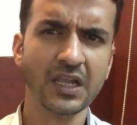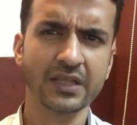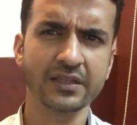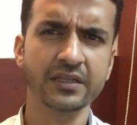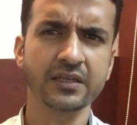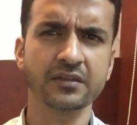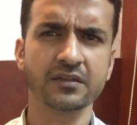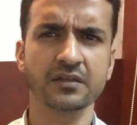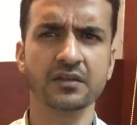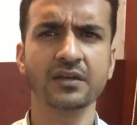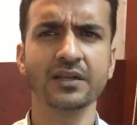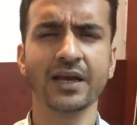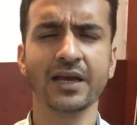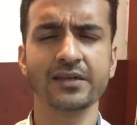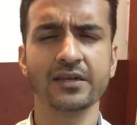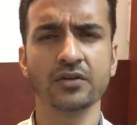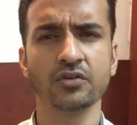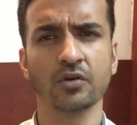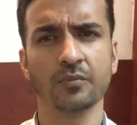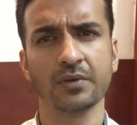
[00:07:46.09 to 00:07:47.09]
I think it's a good
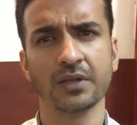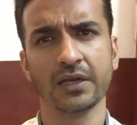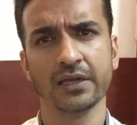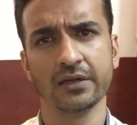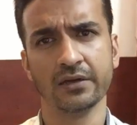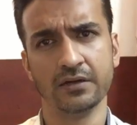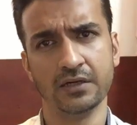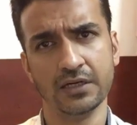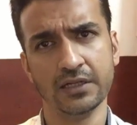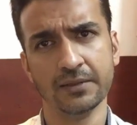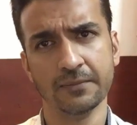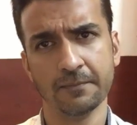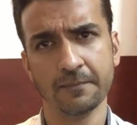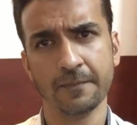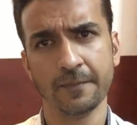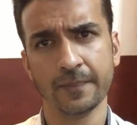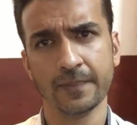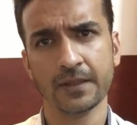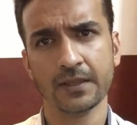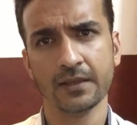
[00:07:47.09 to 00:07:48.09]
idea to apply early,
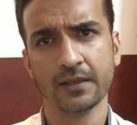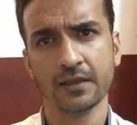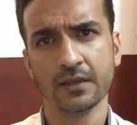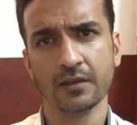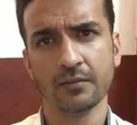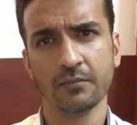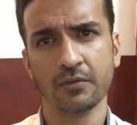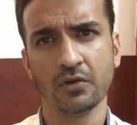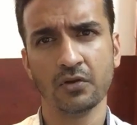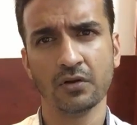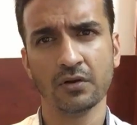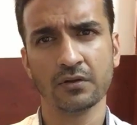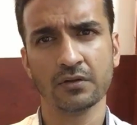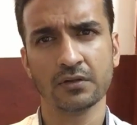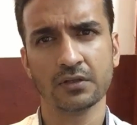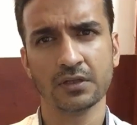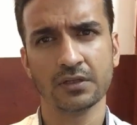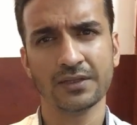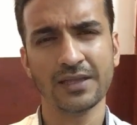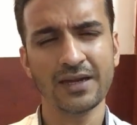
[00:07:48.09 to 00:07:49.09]

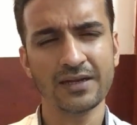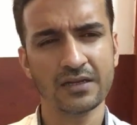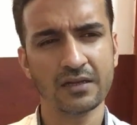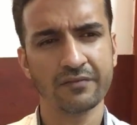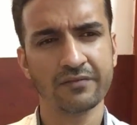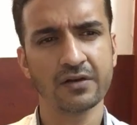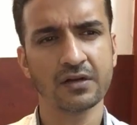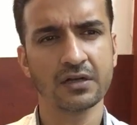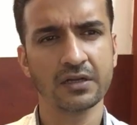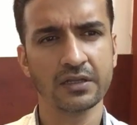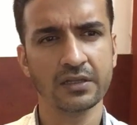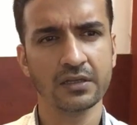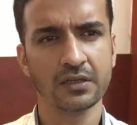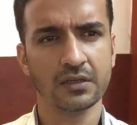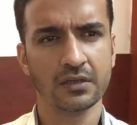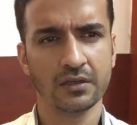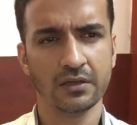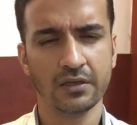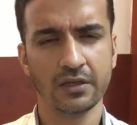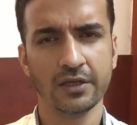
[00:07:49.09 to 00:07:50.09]
because that definitely